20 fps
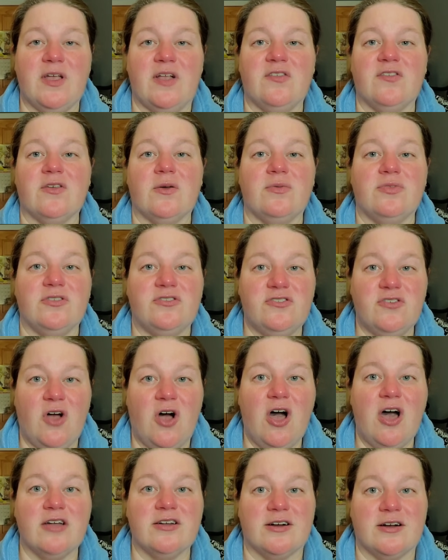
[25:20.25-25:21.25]
And so the
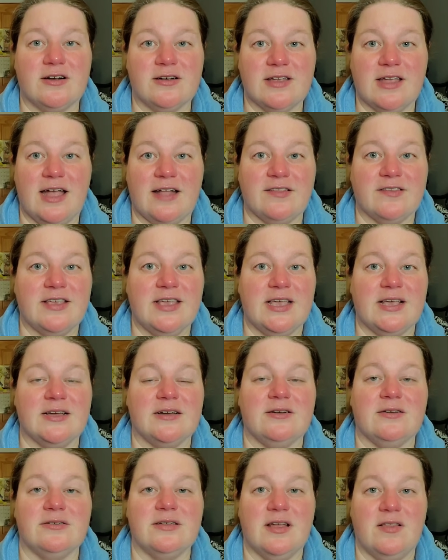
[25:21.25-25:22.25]
daughter gets
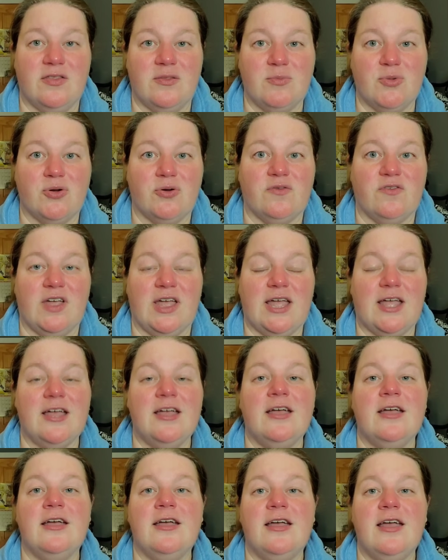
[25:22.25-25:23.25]
killed in the movie
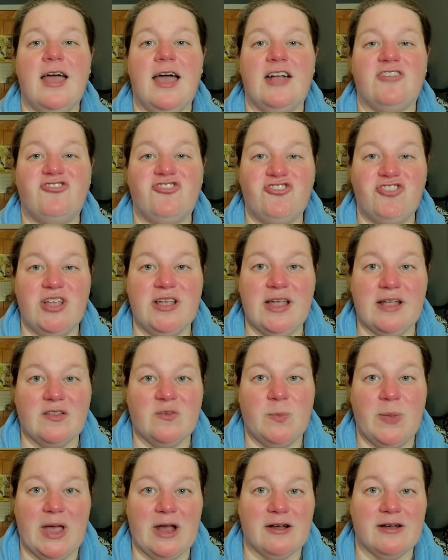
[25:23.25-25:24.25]
and she
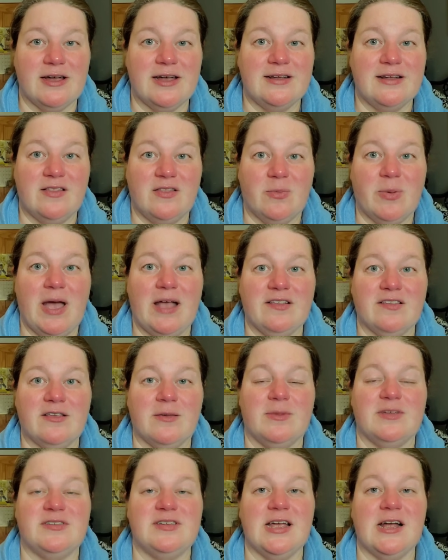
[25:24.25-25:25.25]
gets buried in the pet
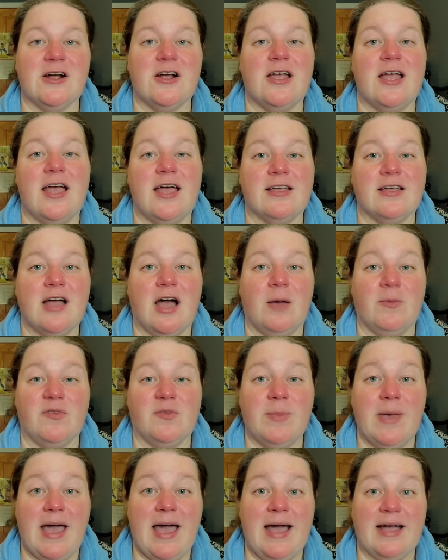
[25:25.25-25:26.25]
cemetery and comes
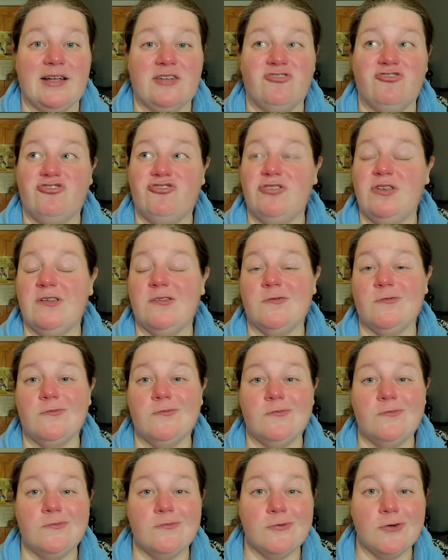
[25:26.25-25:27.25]
back and she's
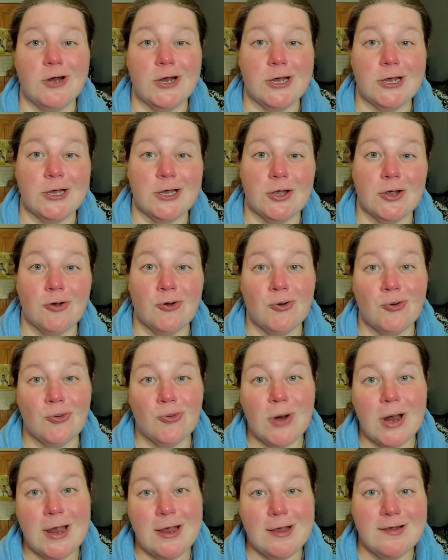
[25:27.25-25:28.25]
freaking
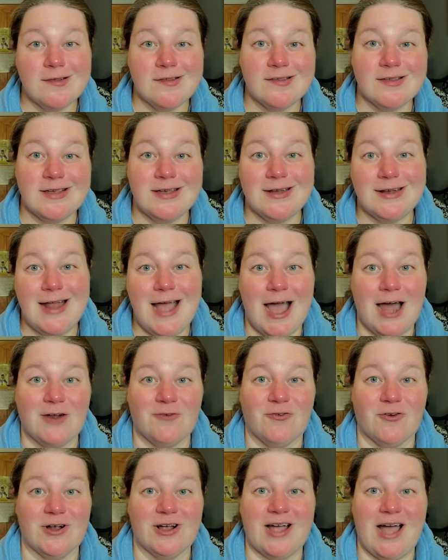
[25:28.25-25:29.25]
crazy and out
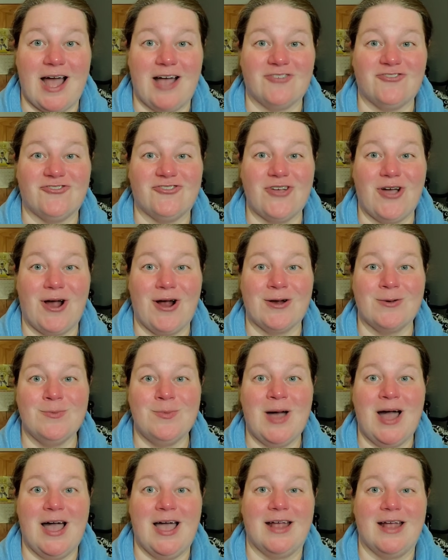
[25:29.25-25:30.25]
of her gosh darn
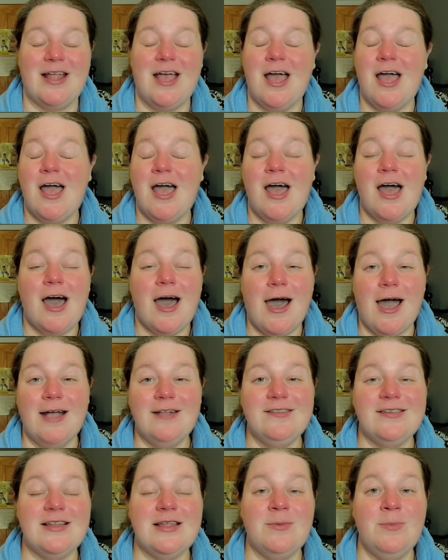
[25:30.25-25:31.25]
mind.
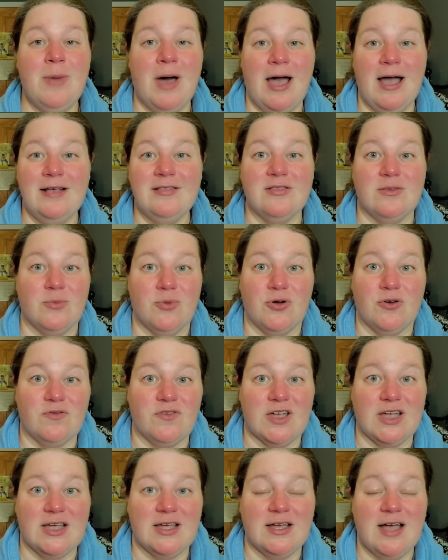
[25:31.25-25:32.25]
I didn't mind the
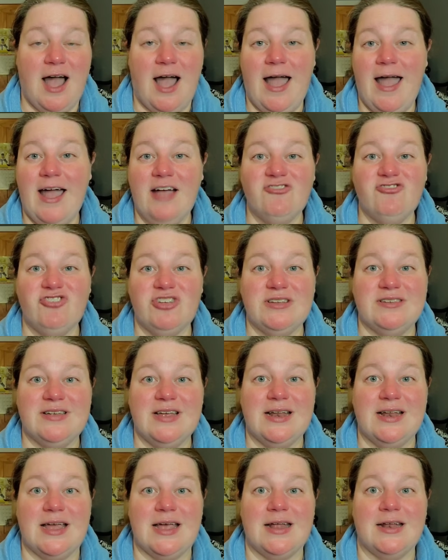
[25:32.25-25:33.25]
movie. I actually
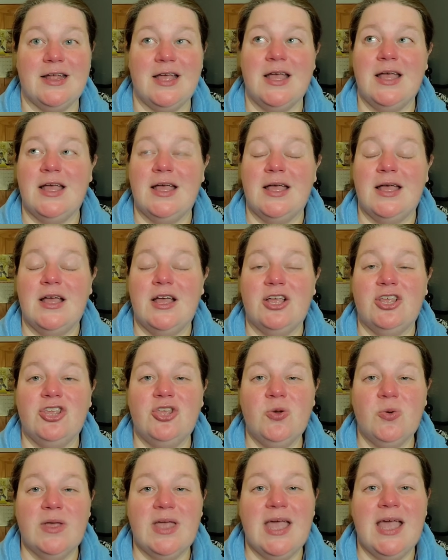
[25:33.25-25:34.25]
didn't.
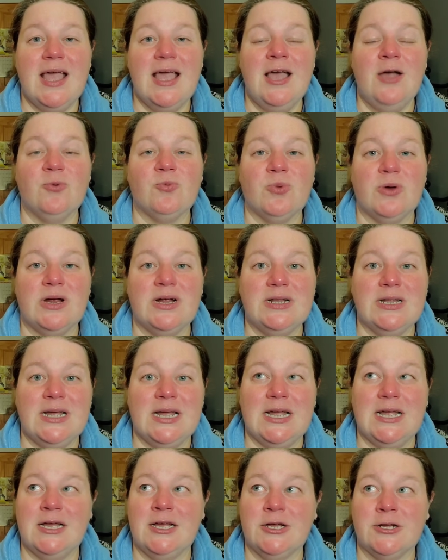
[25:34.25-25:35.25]
You can't
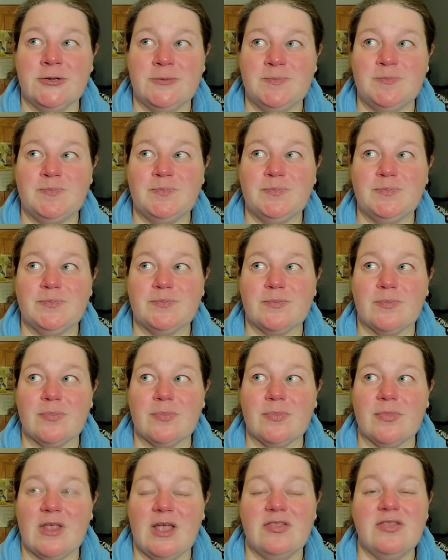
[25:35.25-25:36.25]
really.
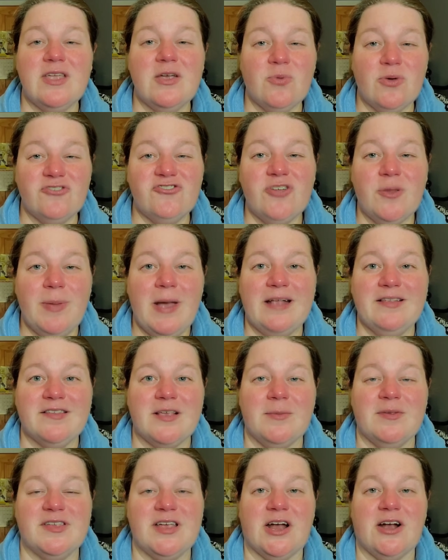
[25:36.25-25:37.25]
The original Pet
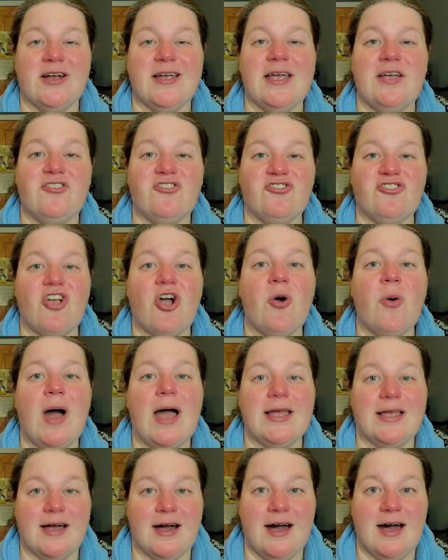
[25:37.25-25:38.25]
Sematary is so
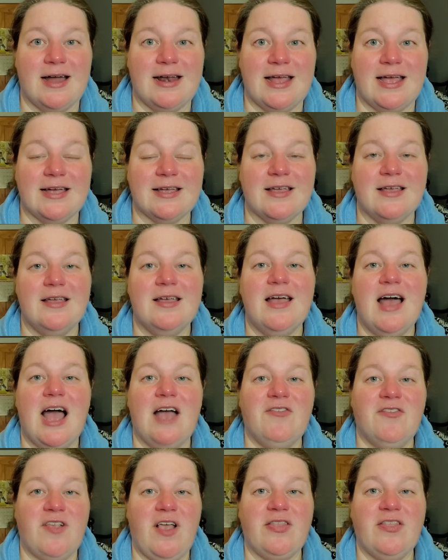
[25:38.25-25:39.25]
iconic.
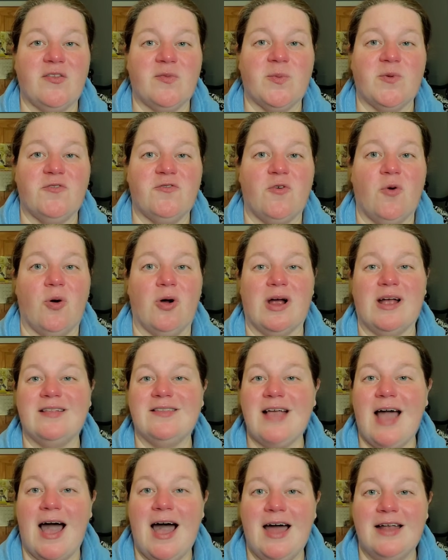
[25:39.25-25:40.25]
I've said this before.
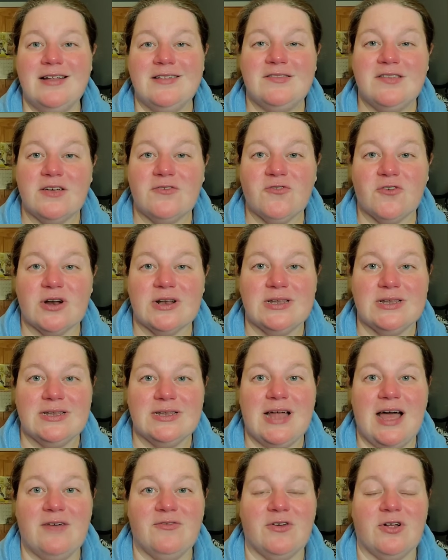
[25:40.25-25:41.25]
It's on a different
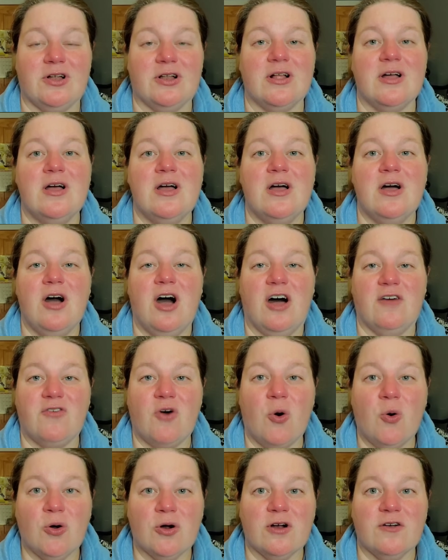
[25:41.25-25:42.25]
level of
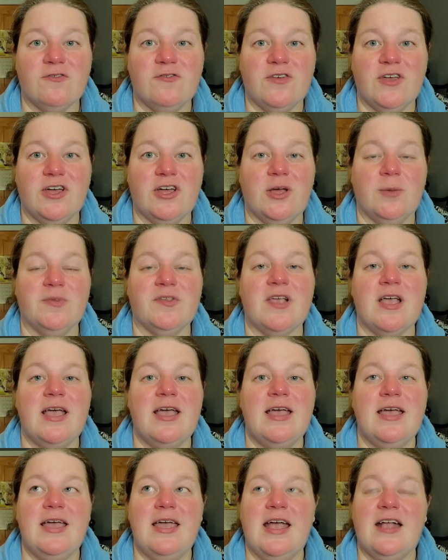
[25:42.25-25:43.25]
horror films.
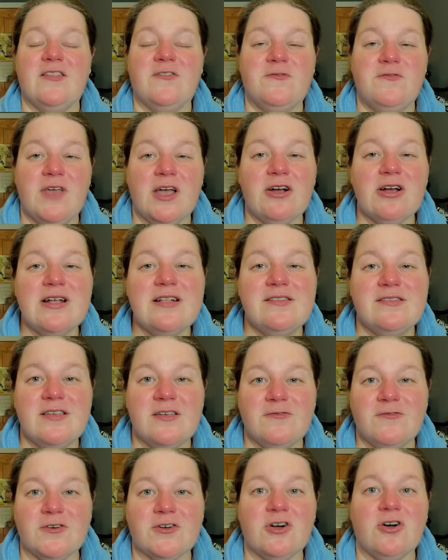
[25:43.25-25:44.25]
It's very
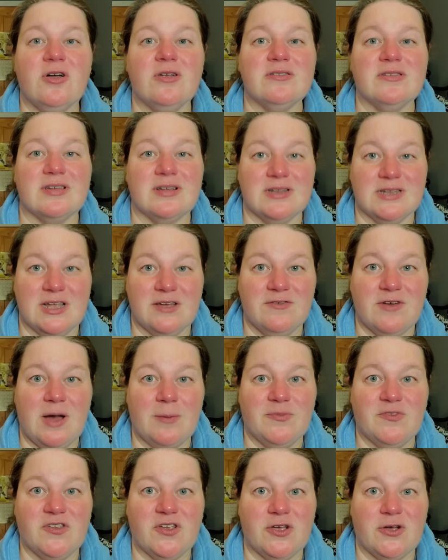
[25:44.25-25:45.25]
difficult to live
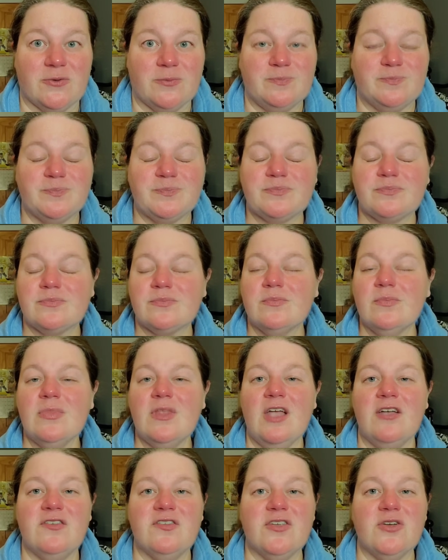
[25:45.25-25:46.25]
up to.
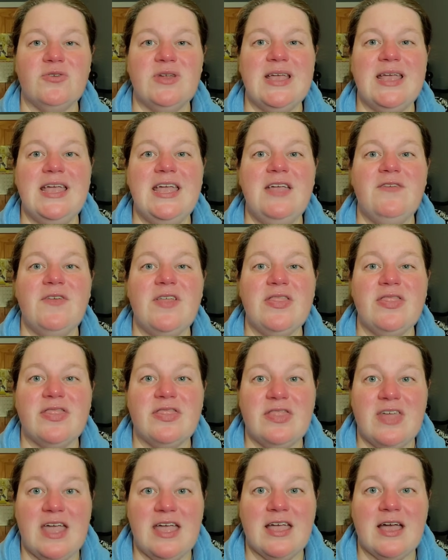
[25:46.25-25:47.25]
So to even
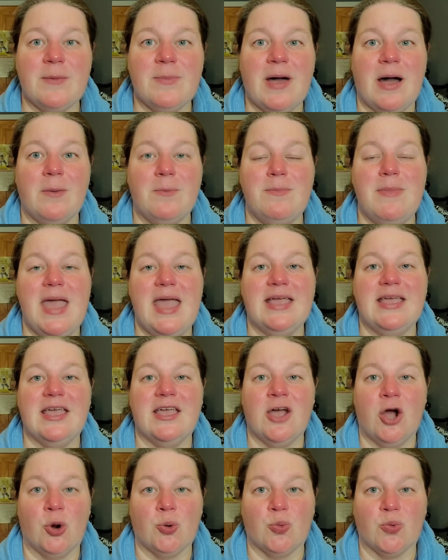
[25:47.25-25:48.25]
think about
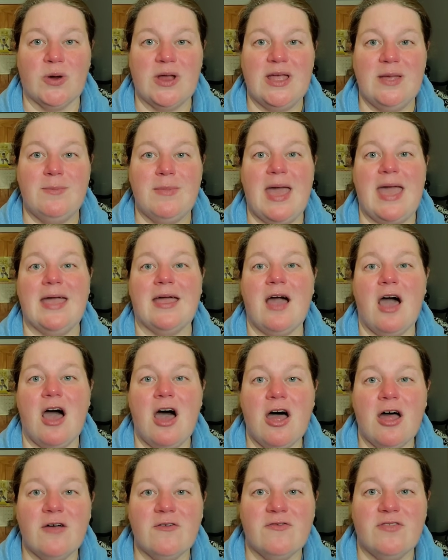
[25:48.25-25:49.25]
making a remake
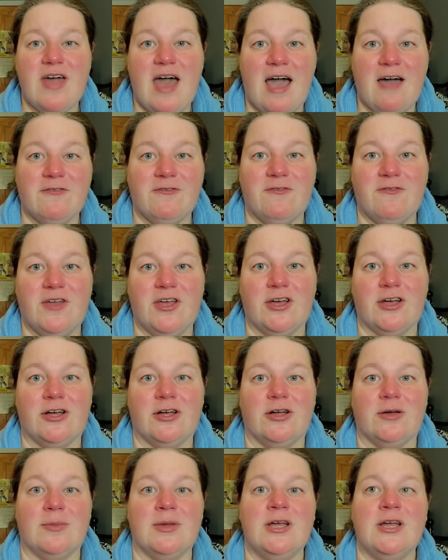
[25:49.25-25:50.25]
of that
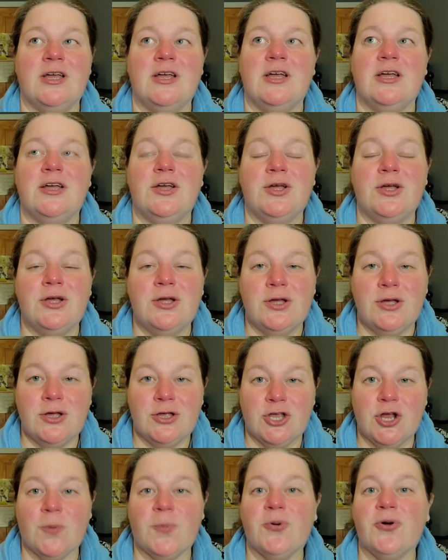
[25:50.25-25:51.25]
film,
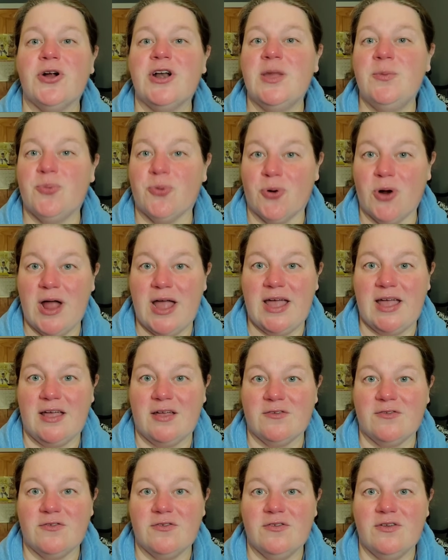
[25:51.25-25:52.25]
you're pretty
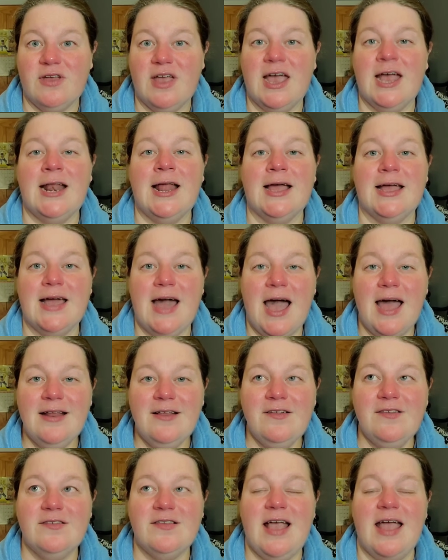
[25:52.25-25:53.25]
brave. And I
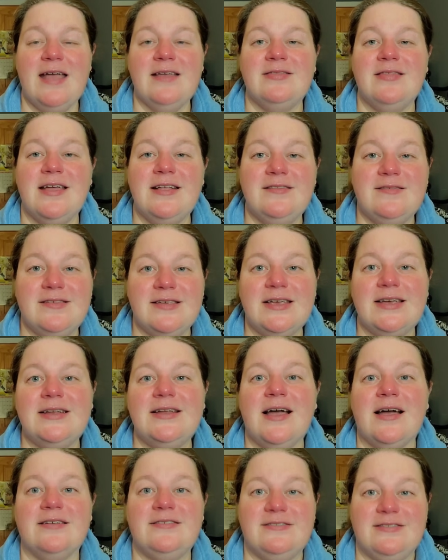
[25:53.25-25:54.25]
gotta say, they
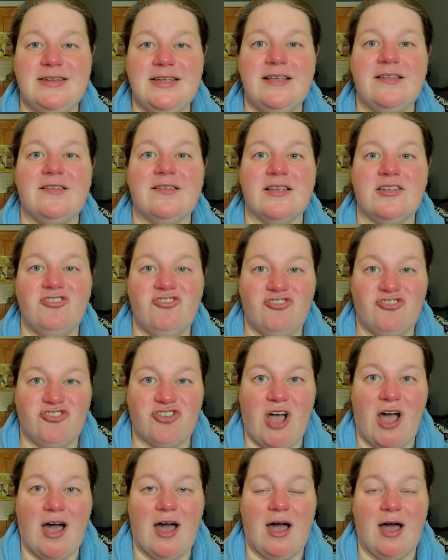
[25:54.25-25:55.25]
did a decent
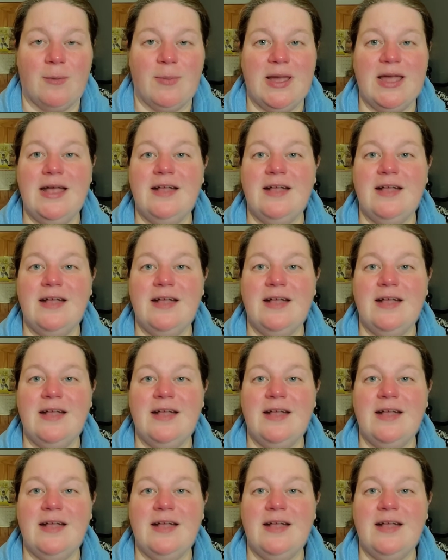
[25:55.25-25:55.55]
job.